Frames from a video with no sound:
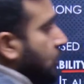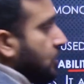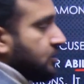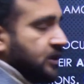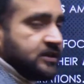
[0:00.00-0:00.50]

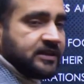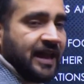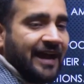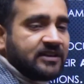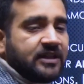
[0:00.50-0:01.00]
this
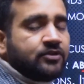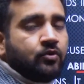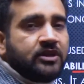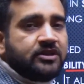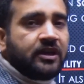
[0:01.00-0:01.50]
access to
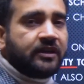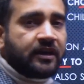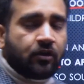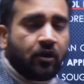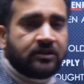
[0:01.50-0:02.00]
digital
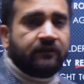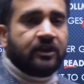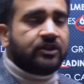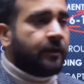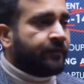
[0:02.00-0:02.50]
technology,
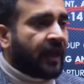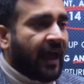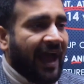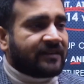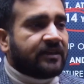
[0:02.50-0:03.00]
which
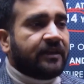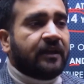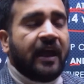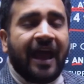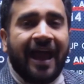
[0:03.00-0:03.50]

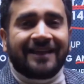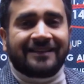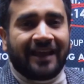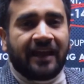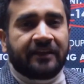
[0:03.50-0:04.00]
ASER has
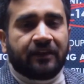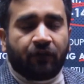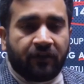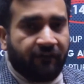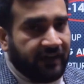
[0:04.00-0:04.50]
highlighted for
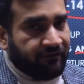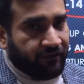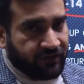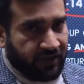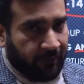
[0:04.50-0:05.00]
the very
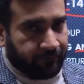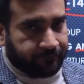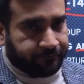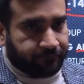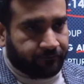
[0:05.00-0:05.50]
first time.
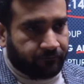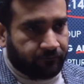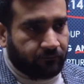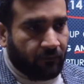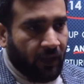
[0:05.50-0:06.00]

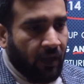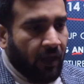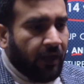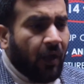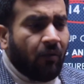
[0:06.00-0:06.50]

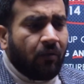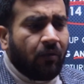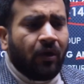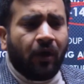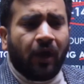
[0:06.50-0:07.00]
Now,
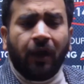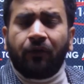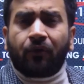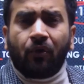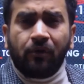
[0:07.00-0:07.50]

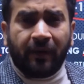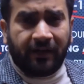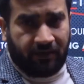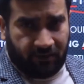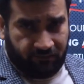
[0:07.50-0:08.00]

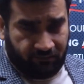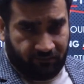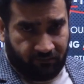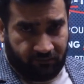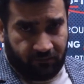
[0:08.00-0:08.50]
enrollment,
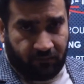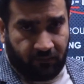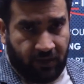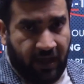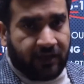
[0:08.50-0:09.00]

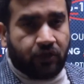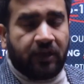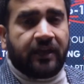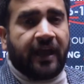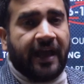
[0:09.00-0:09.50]

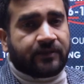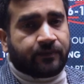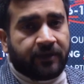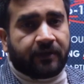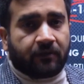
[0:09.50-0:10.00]
actually, as
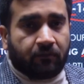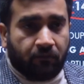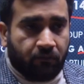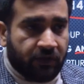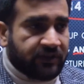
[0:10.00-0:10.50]
per
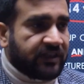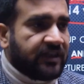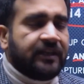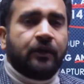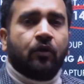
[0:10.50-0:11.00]
the
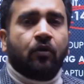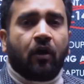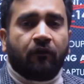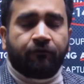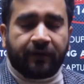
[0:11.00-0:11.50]
CEO
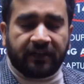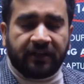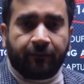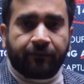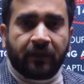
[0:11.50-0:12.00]
of Pratham,